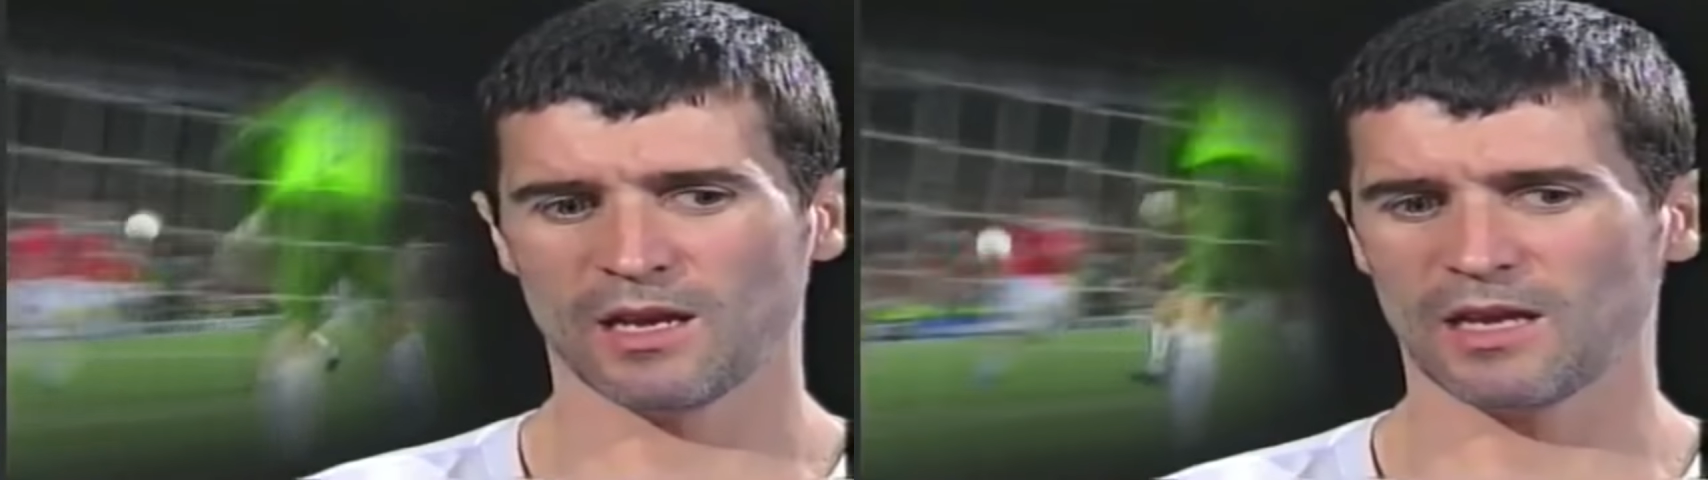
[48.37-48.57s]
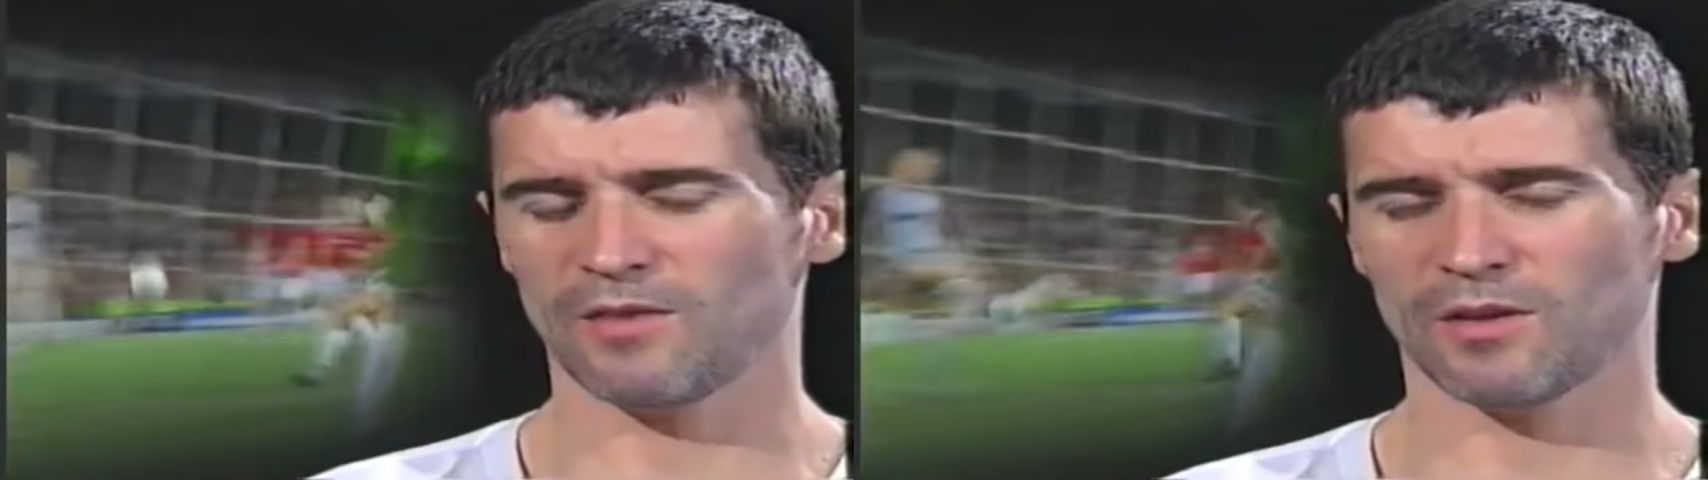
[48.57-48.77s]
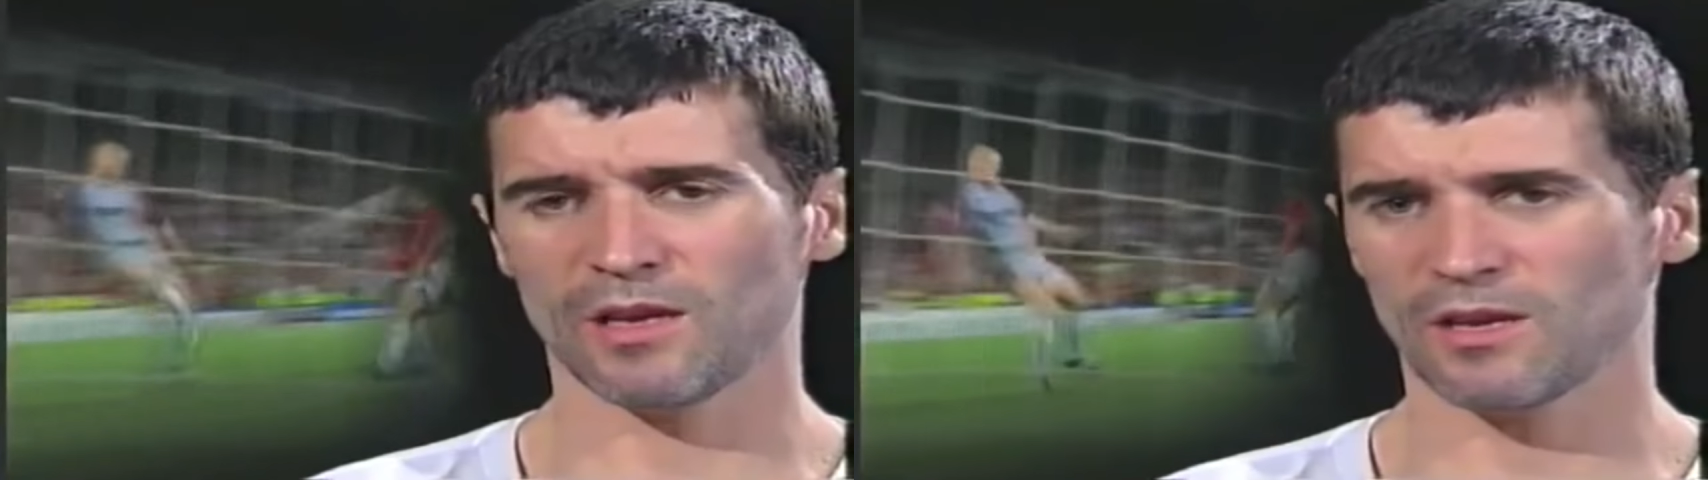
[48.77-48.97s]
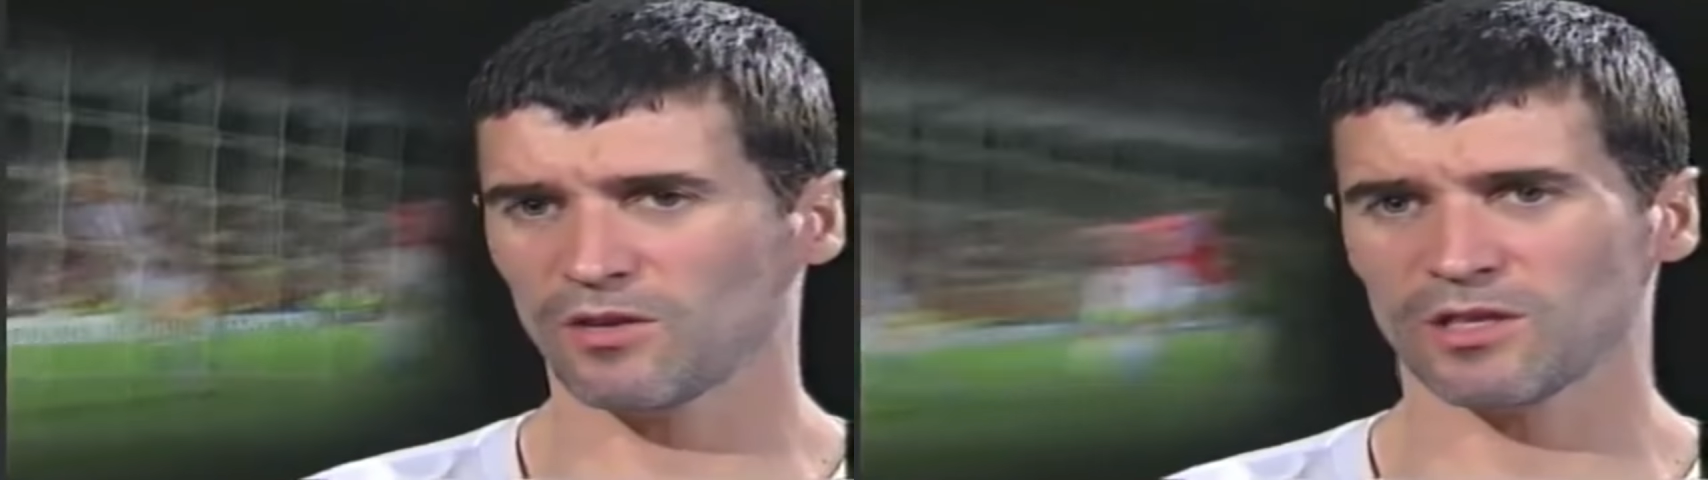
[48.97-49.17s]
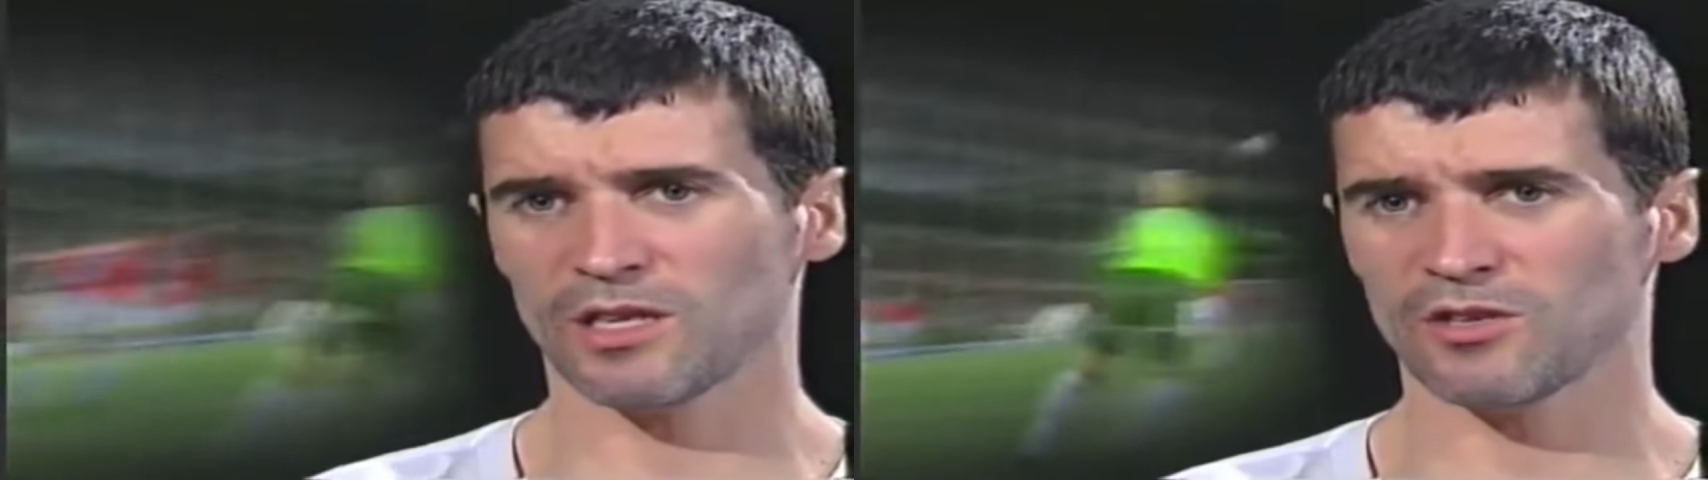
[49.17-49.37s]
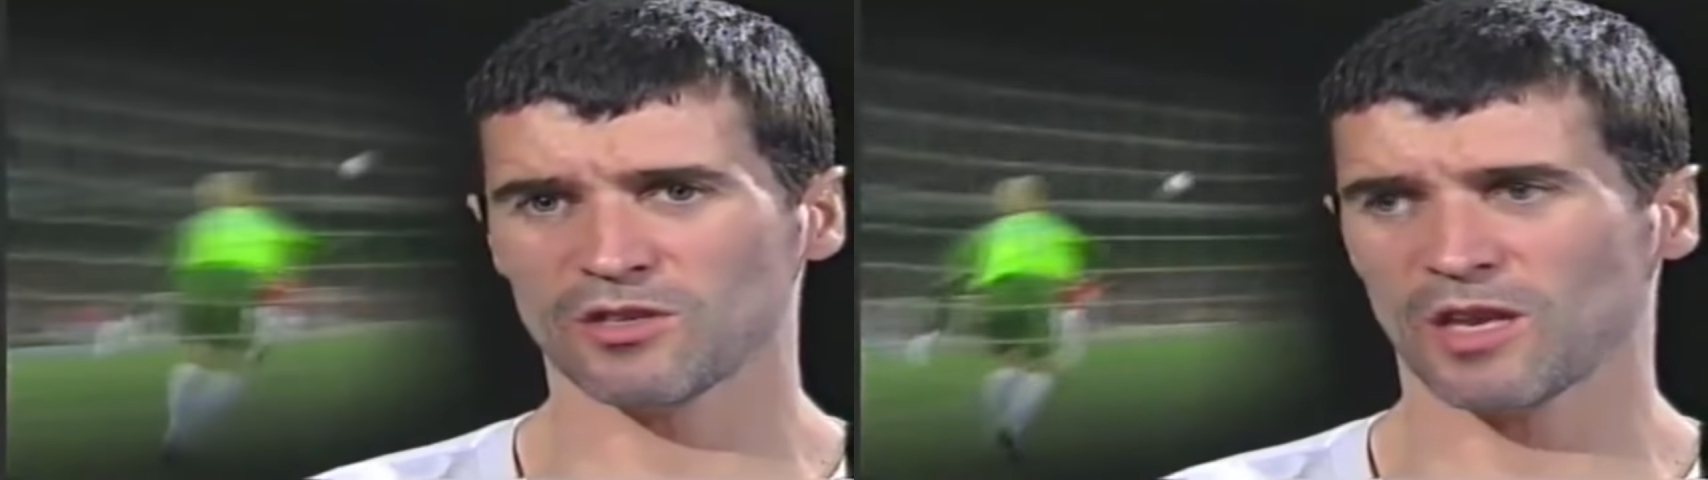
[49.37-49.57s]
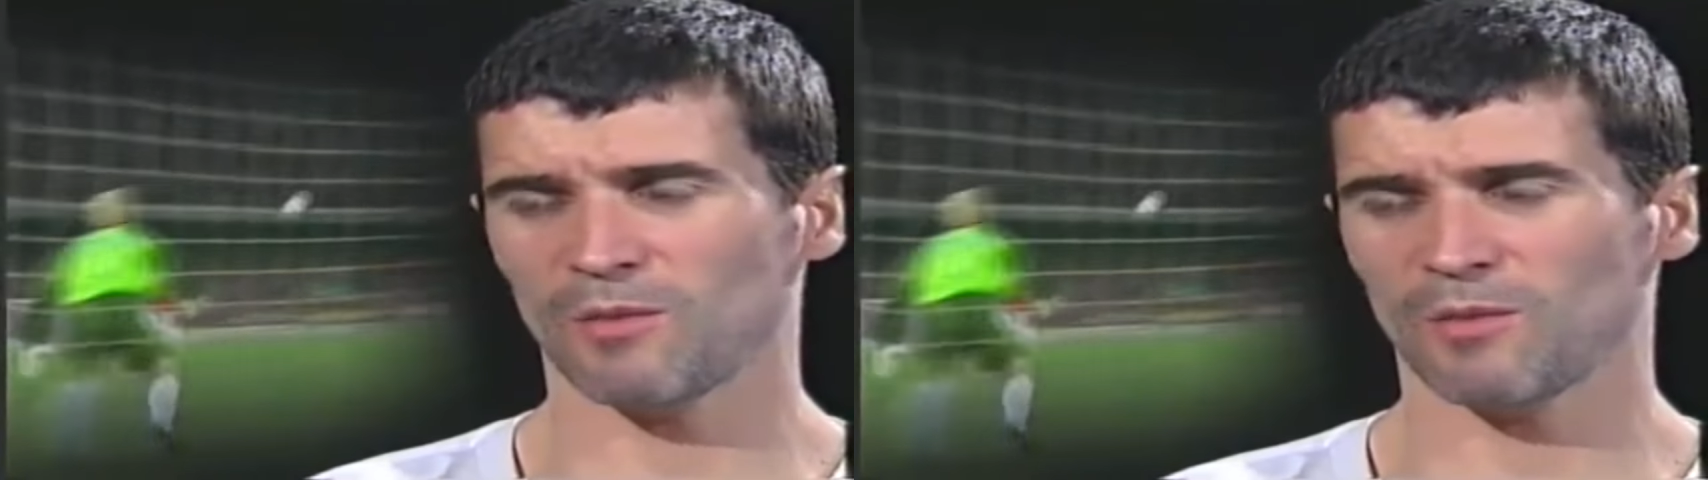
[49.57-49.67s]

And even going into injury